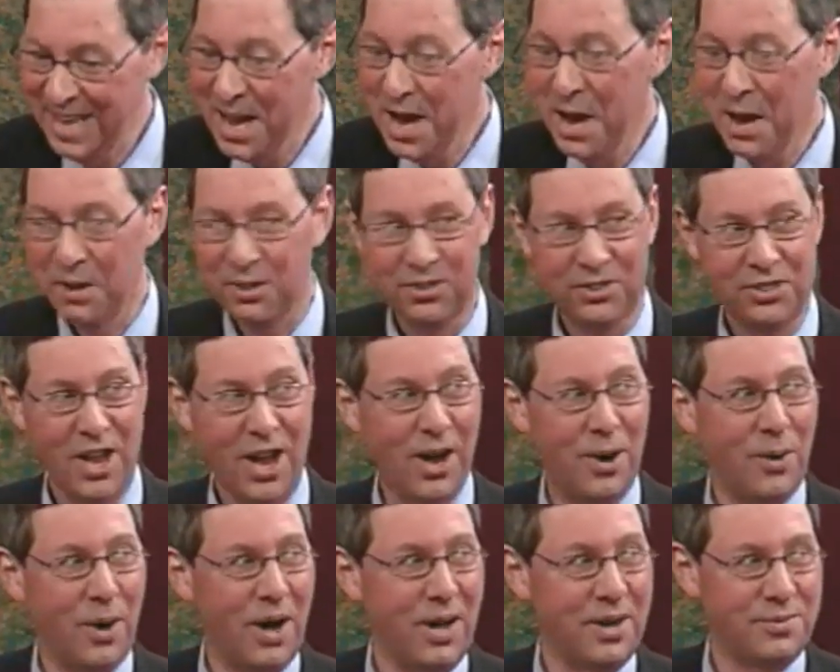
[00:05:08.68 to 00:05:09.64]
So
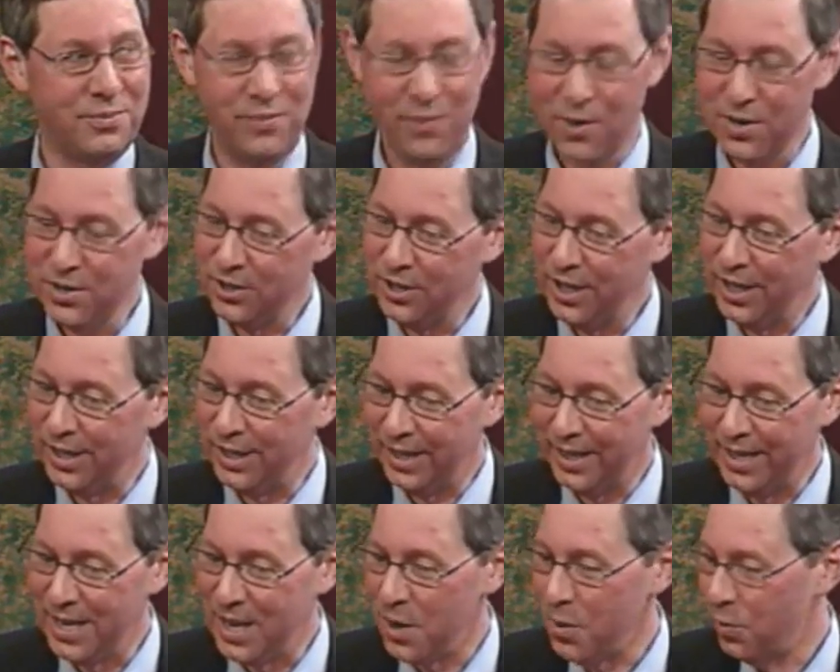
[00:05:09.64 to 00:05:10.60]

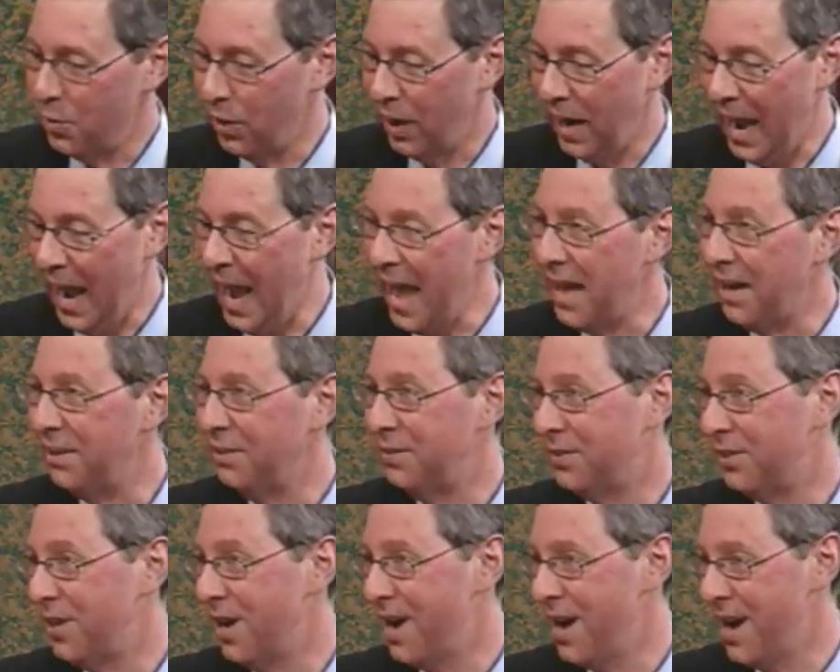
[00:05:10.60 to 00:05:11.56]
unfortunately, we're out of
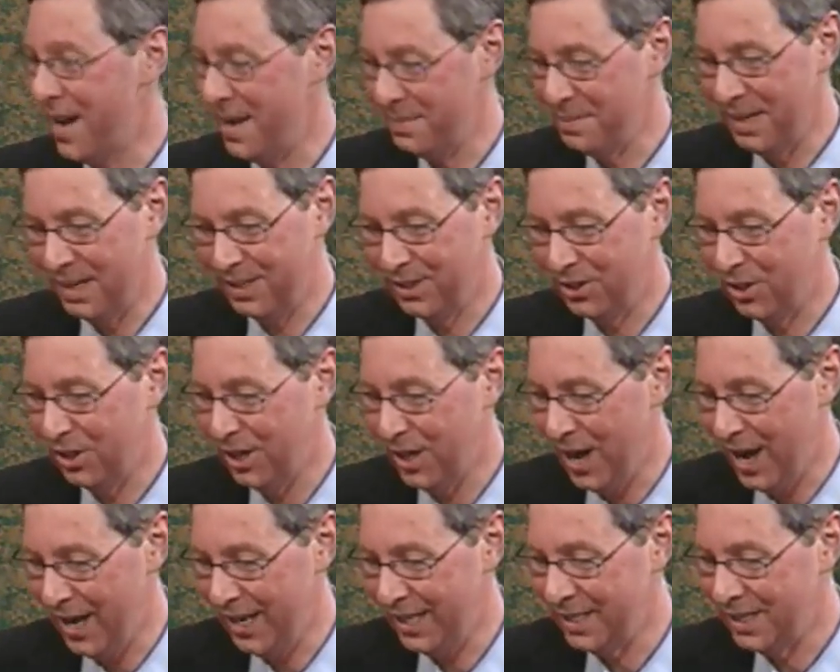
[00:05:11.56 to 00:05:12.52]
time
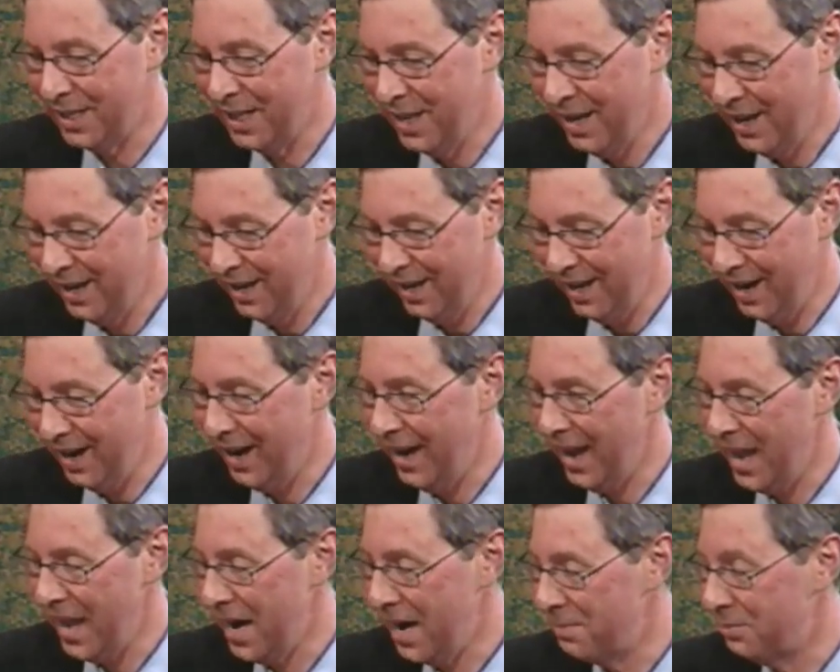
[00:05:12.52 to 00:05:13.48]
tonight,
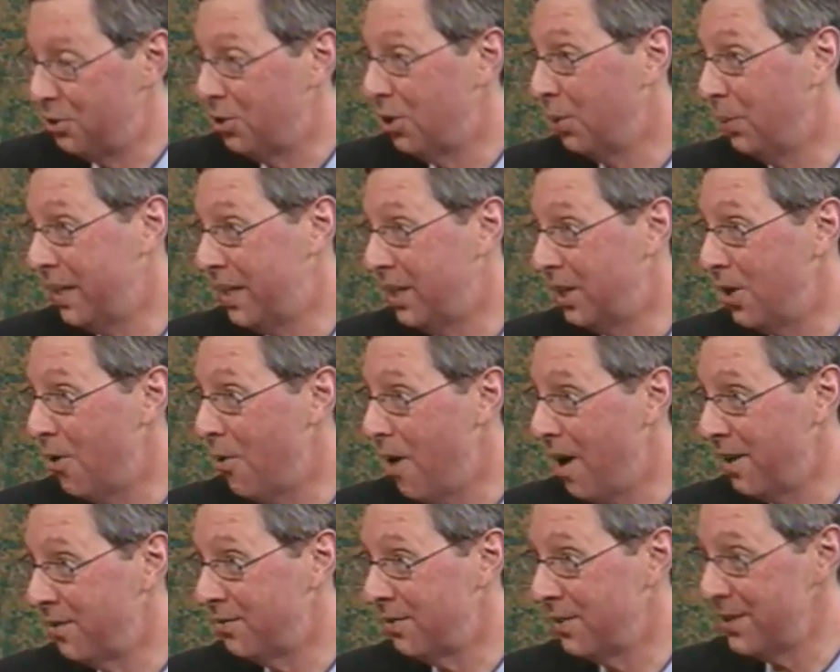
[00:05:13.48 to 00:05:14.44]
and I'm sure we could go on
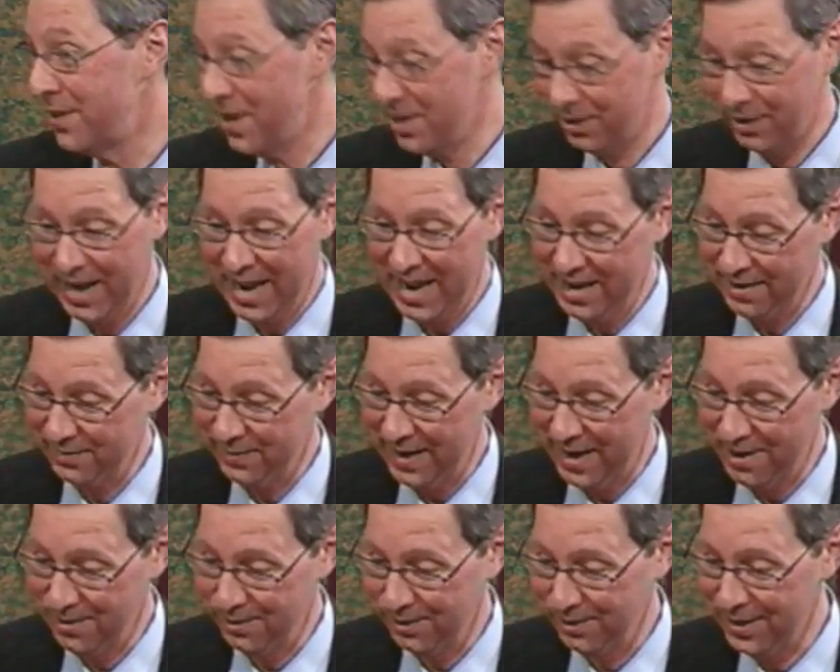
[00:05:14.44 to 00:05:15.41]
for another half
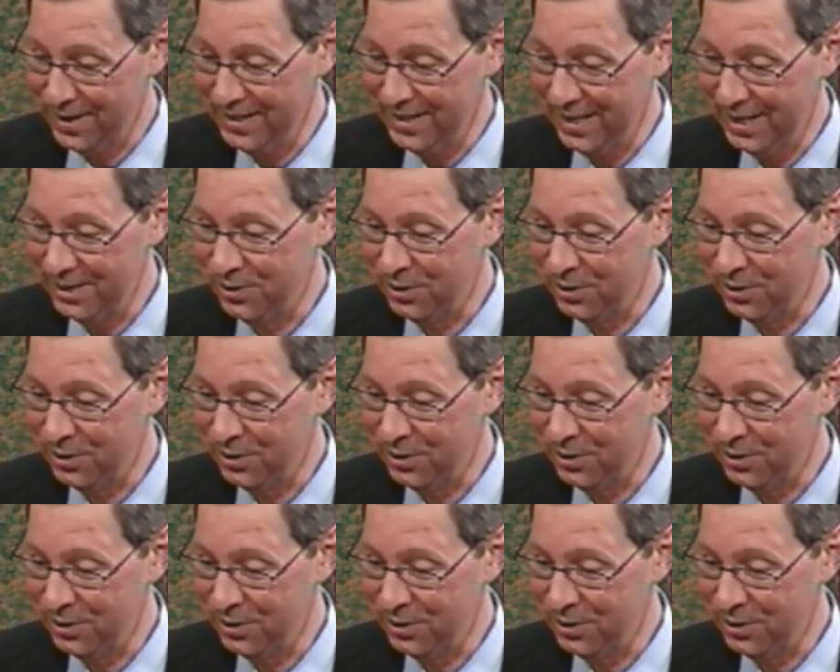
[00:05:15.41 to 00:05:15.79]
hour on this.